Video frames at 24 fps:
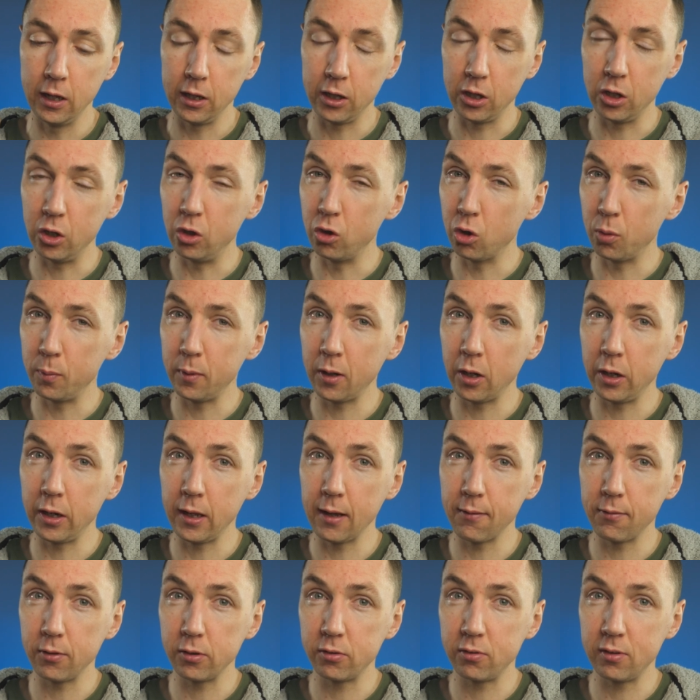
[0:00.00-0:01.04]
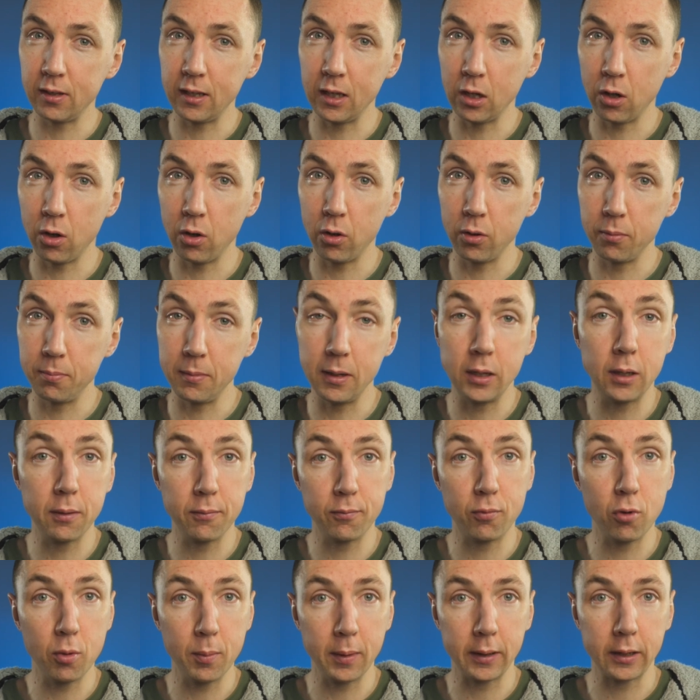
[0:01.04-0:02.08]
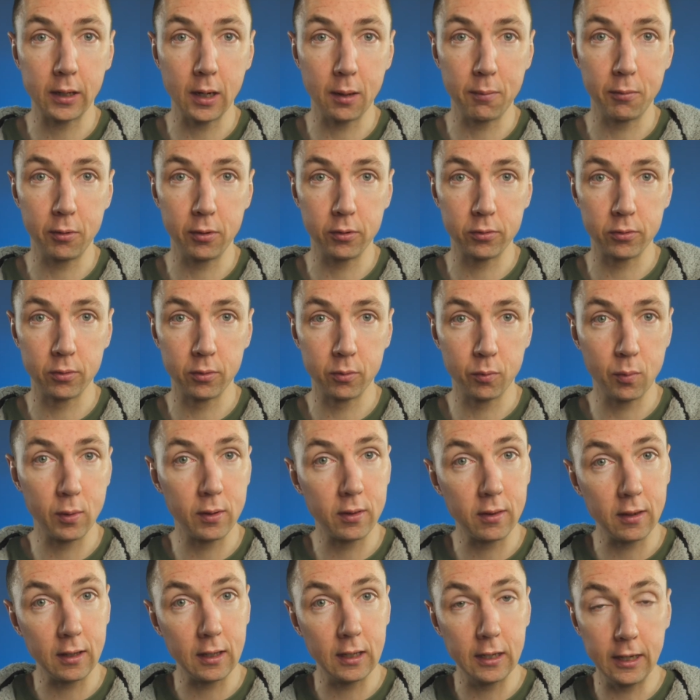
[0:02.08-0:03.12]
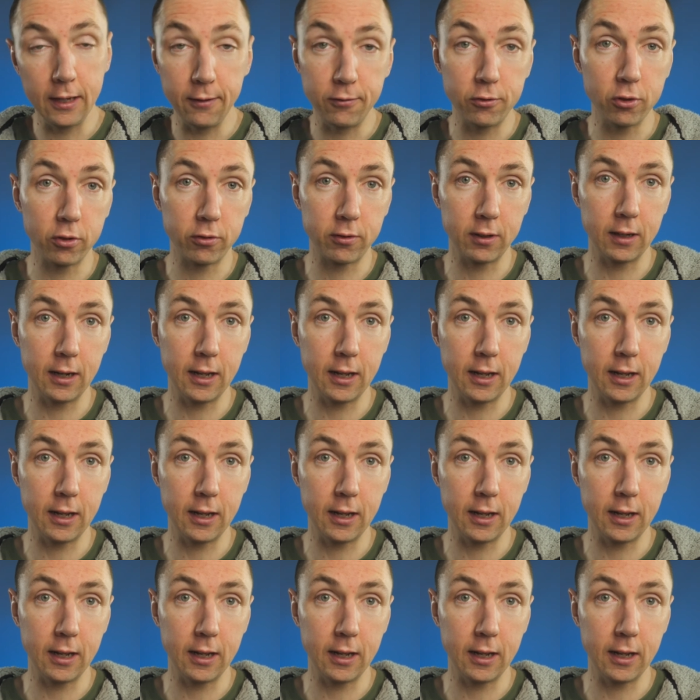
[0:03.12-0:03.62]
You normally only ever see it on medium format cameras with the leaf shutter